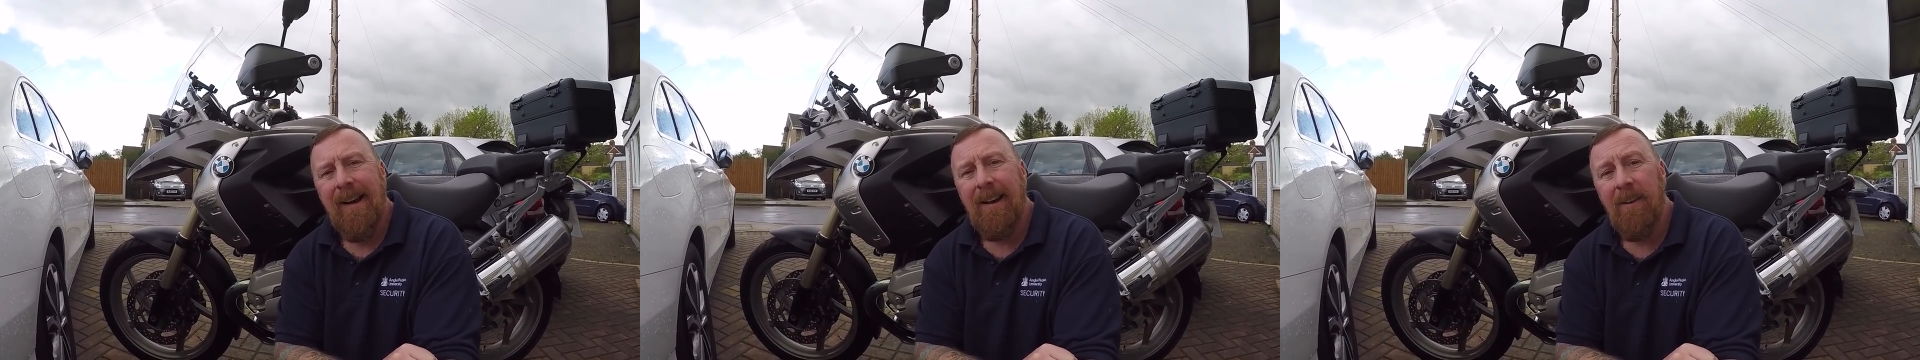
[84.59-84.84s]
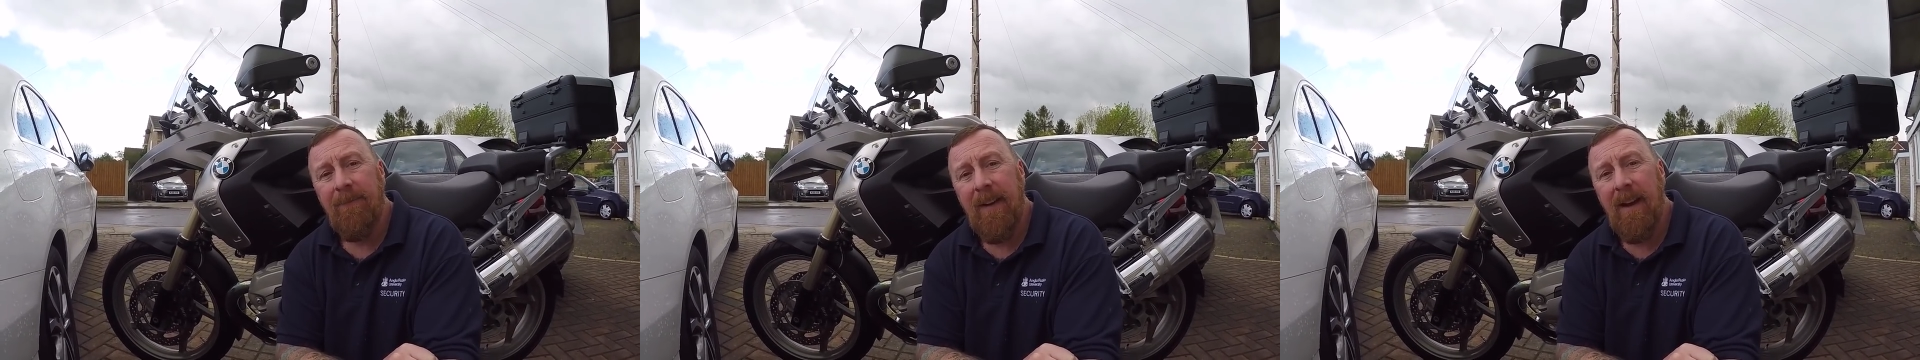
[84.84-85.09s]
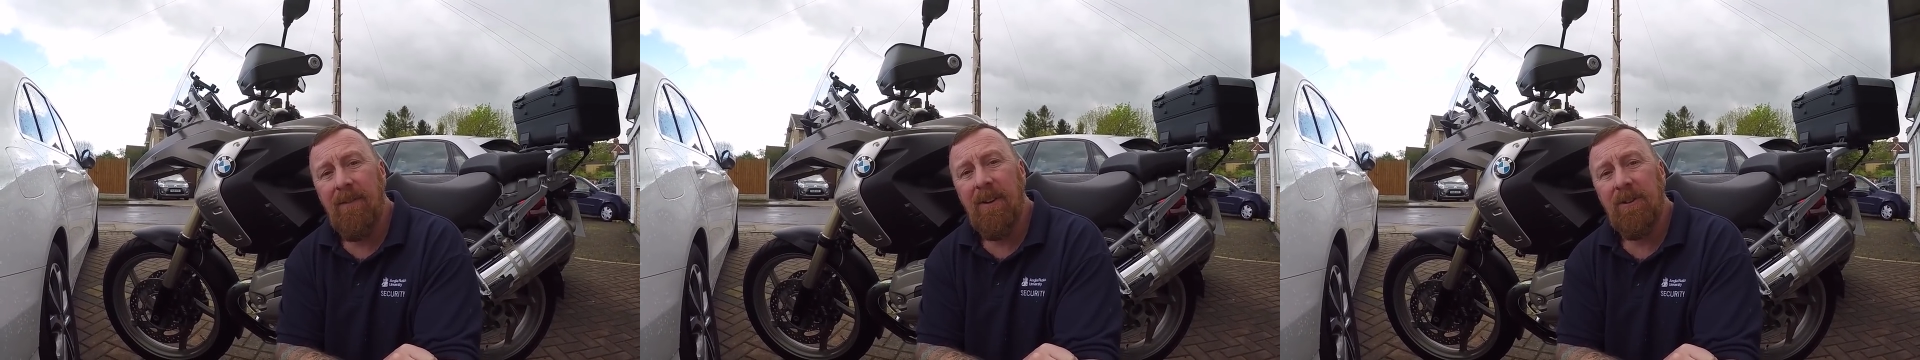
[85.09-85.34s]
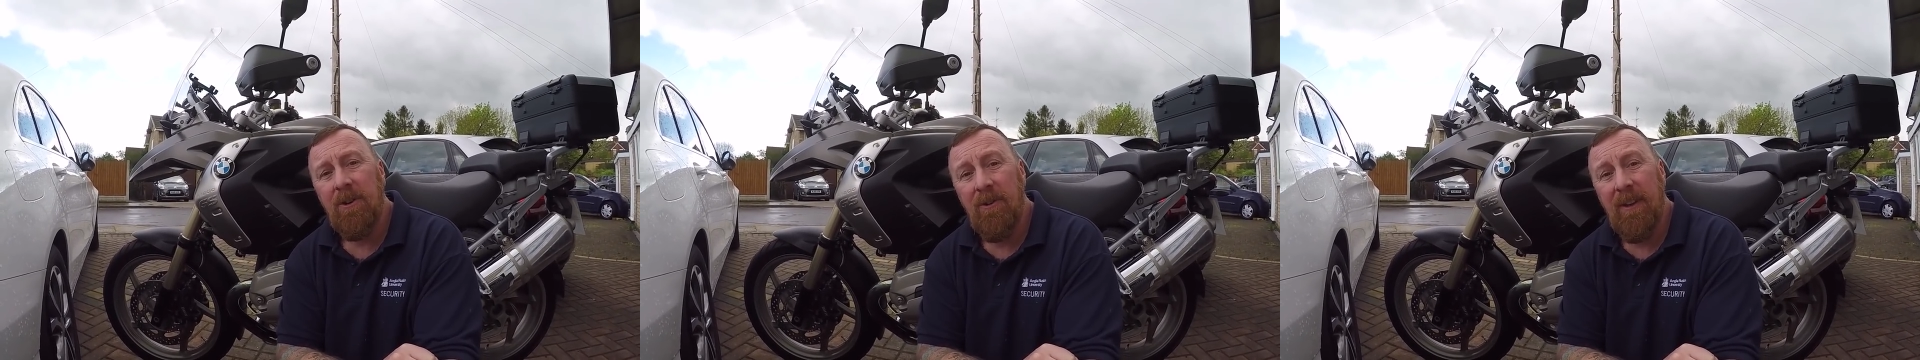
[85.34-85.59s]
and I found
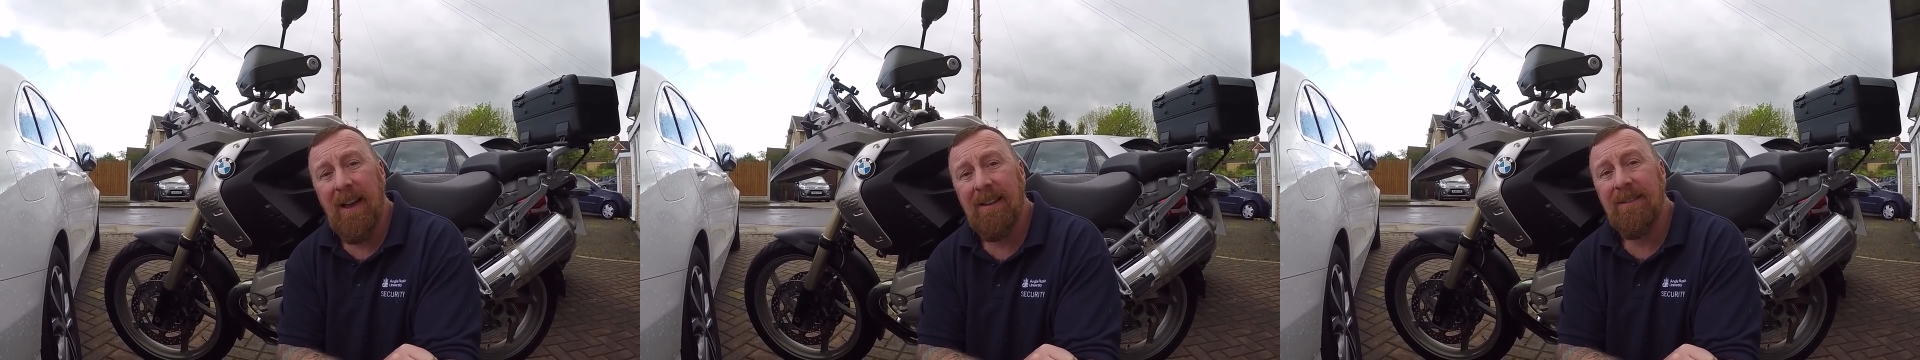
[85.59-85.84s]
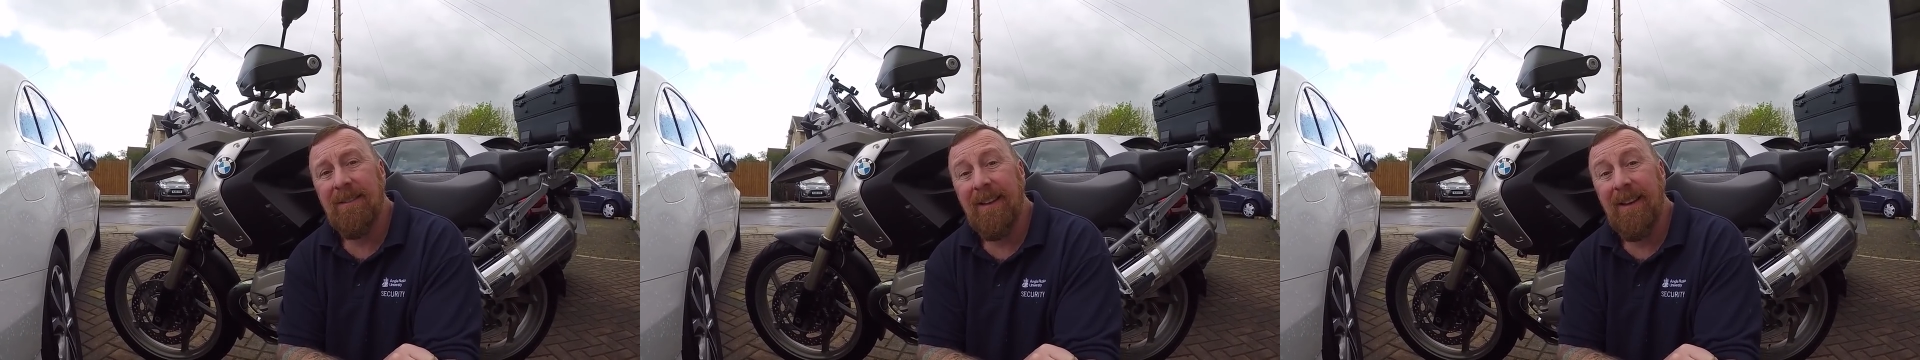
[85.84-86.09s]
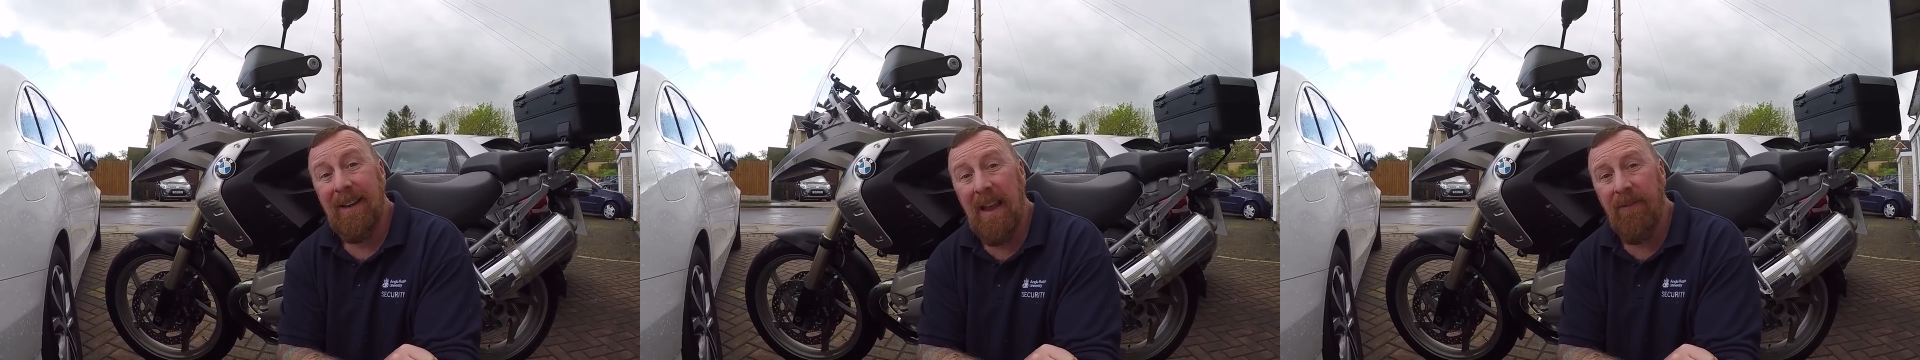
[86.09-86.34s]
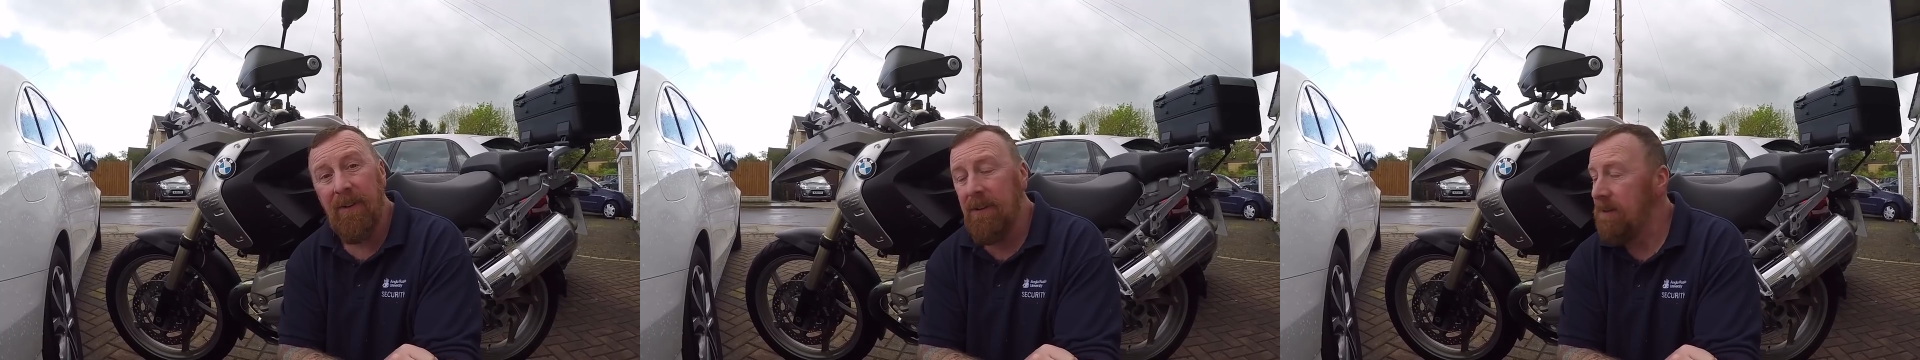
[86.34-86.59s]
a
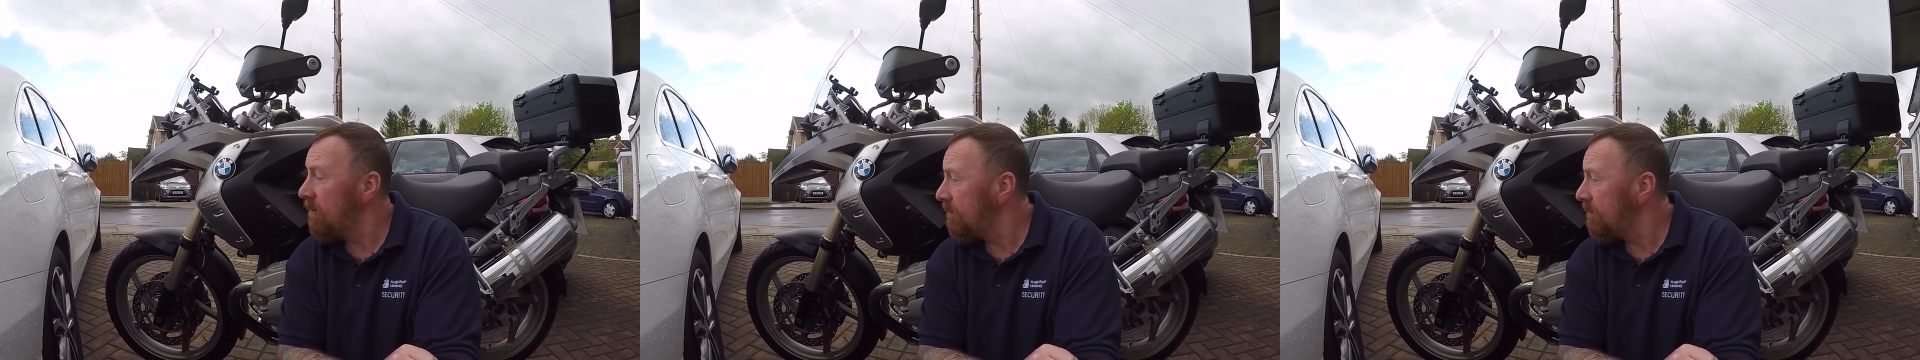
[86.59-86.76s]
2011